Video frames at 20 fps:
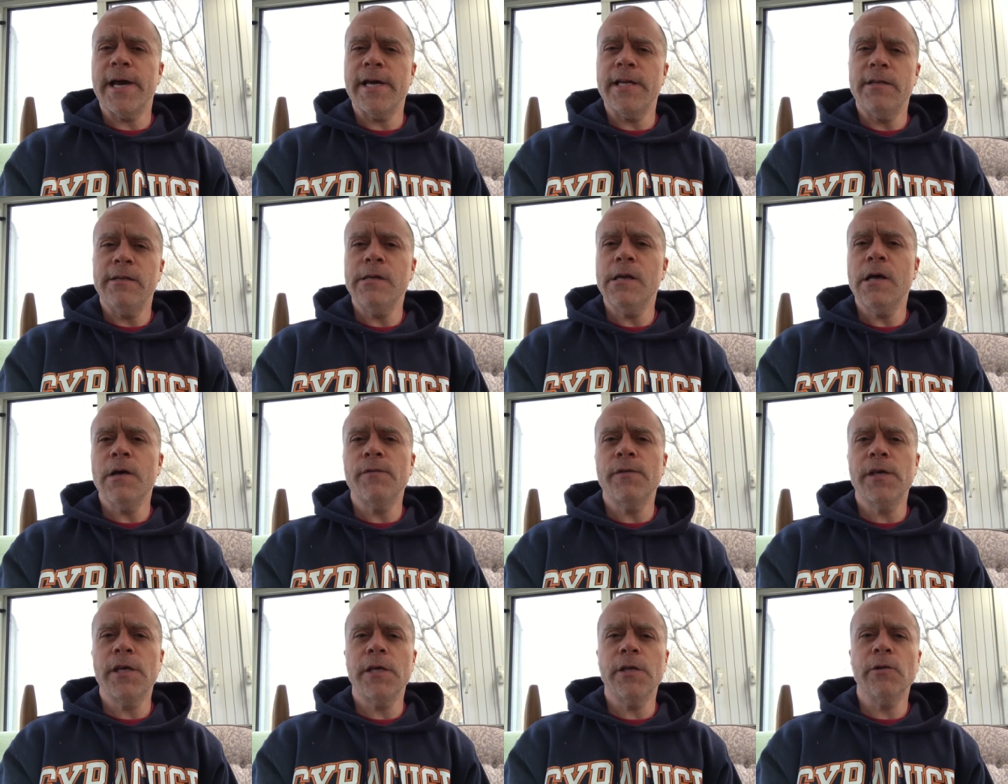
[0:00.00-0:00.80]
idea
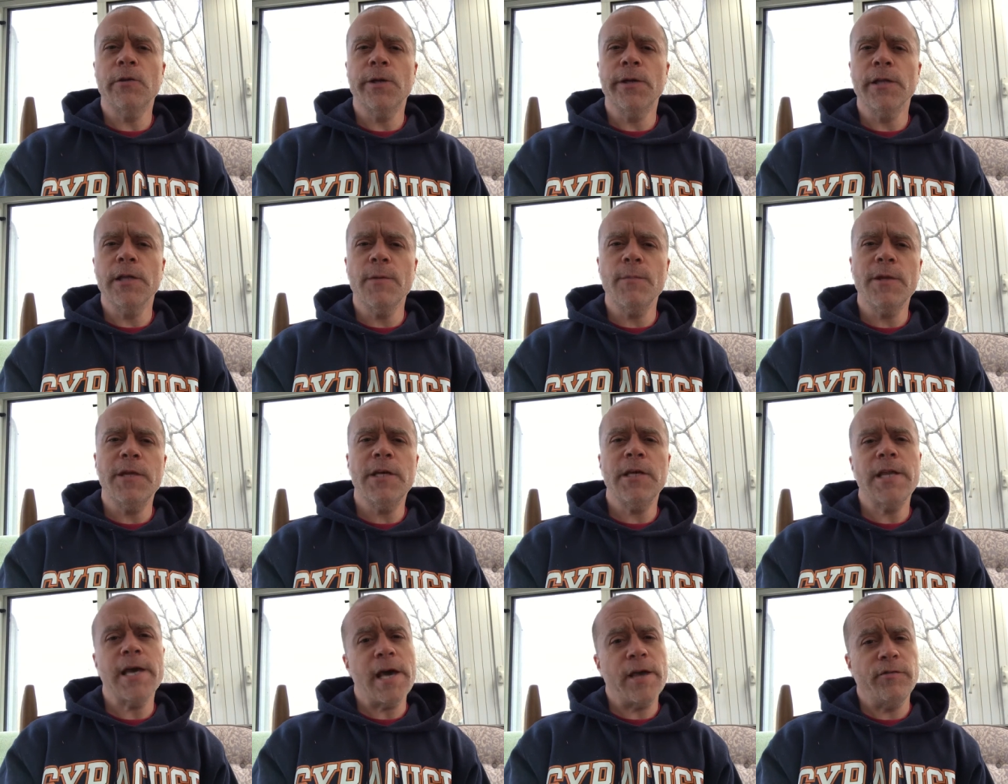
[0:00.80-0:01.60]
of Kindle
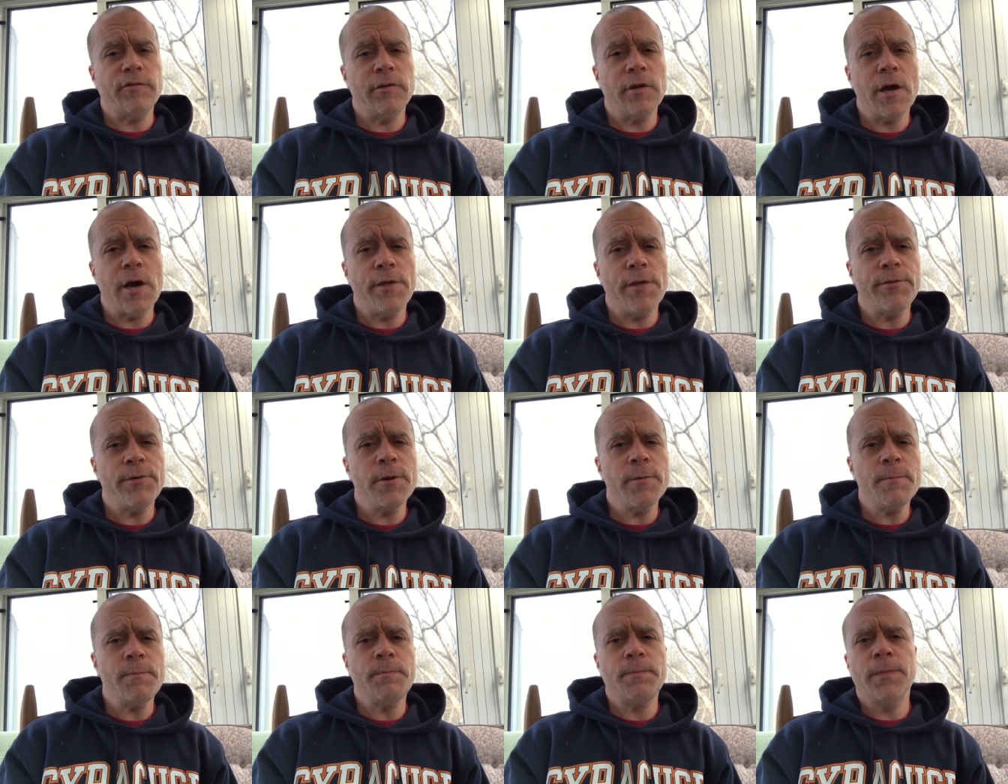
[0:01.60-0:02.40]
Unlimited as an
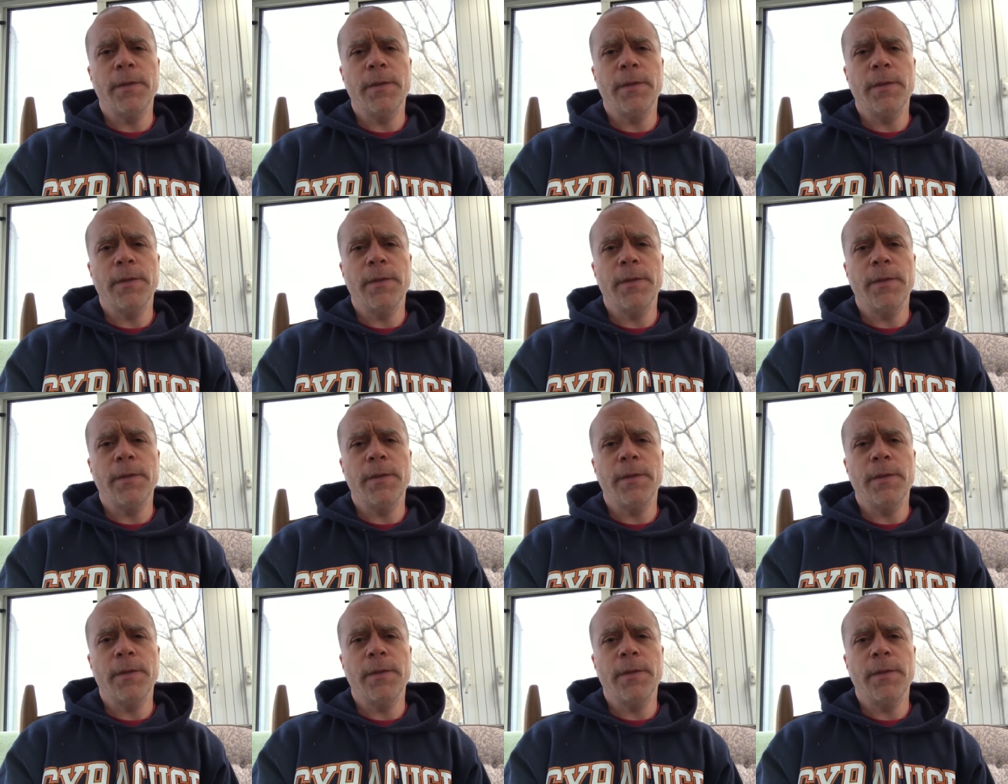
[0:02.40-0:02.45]
author,